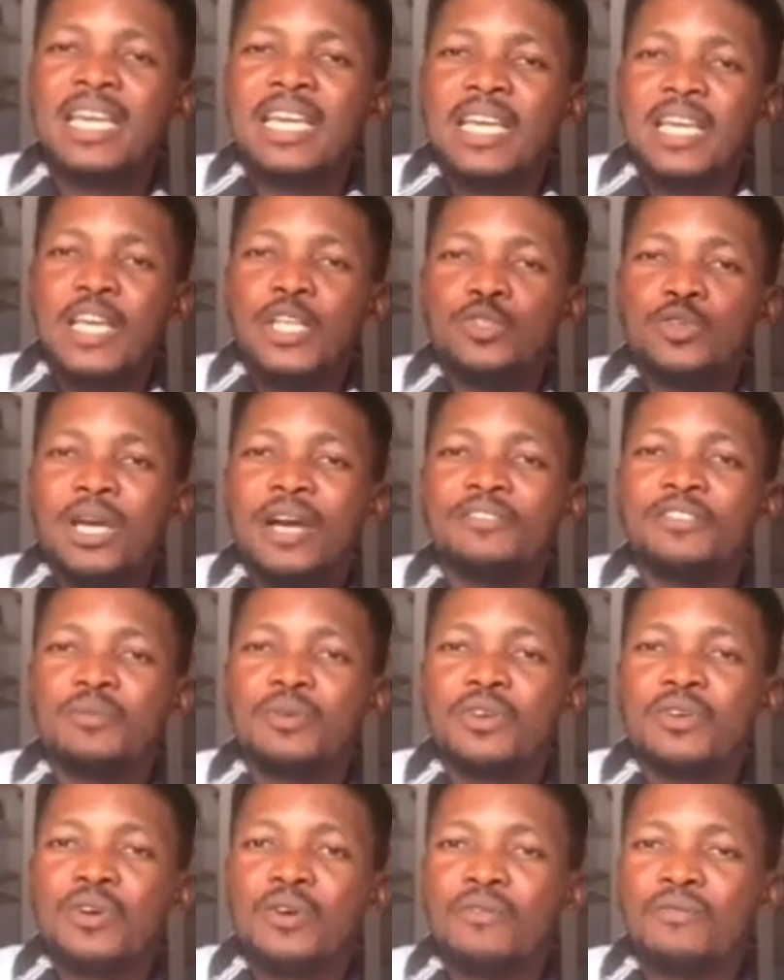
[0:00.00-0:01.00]
It will have to be
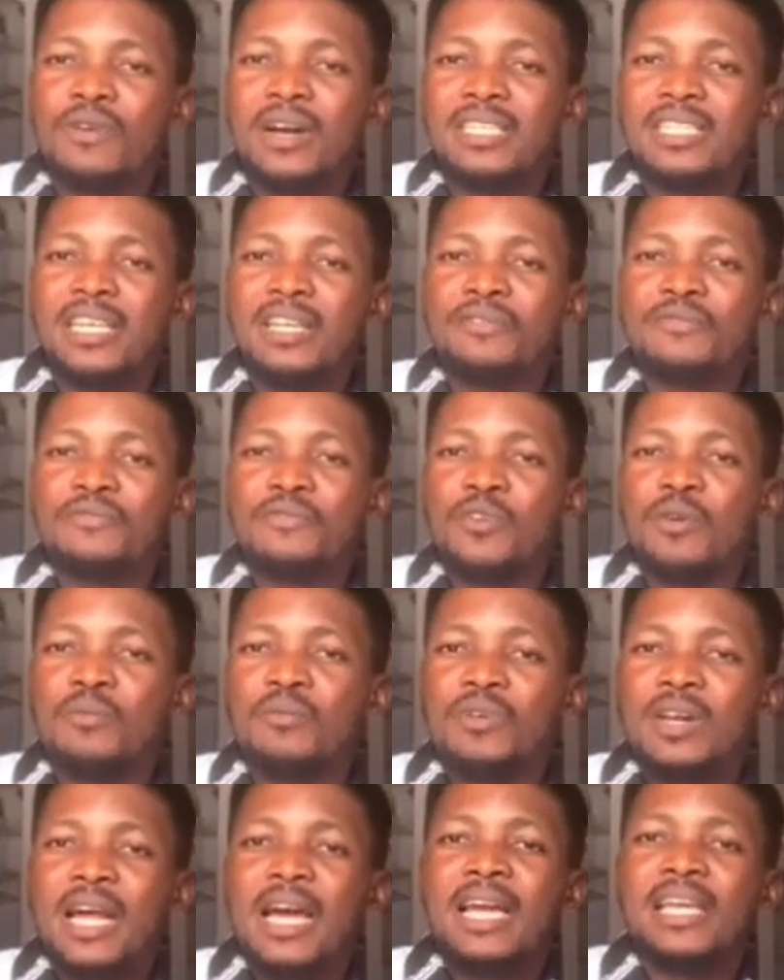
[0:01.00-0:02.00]
converted from
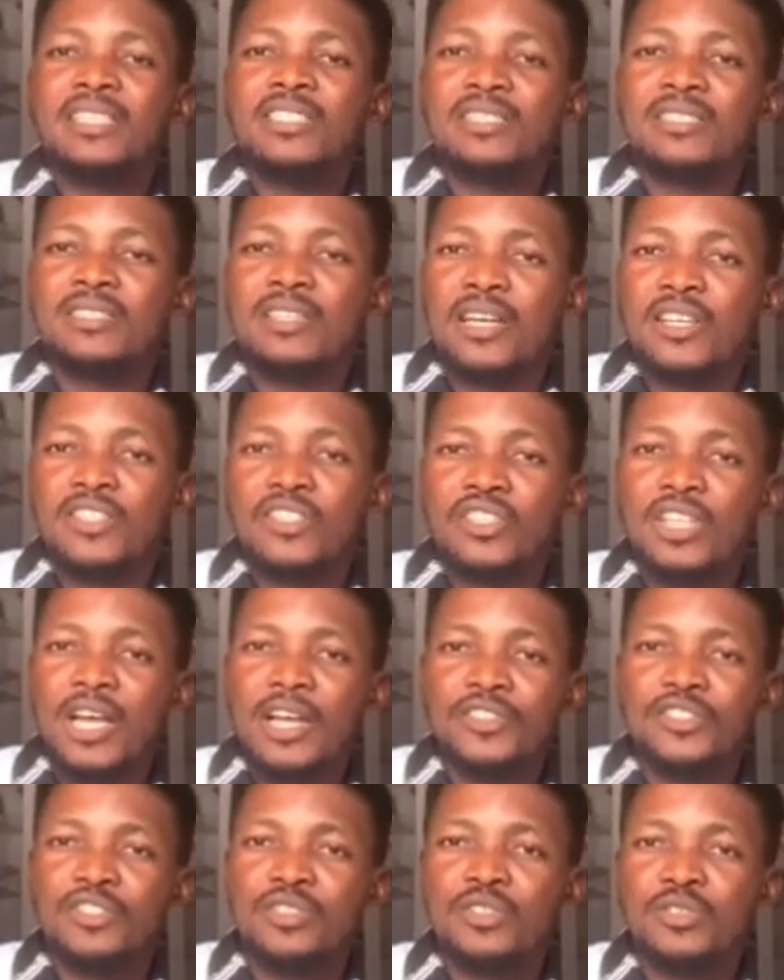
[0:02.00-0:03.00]
rice, that starch,